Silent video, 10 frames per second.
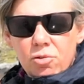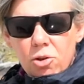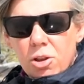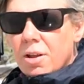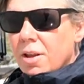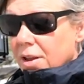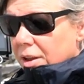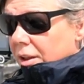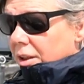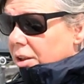
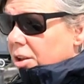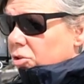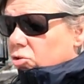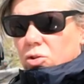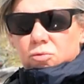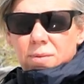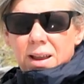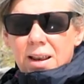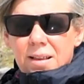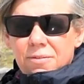just
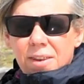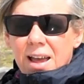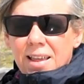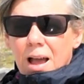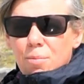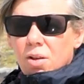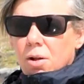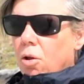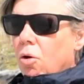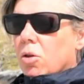really for that gap to
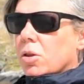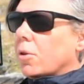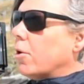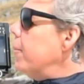close so that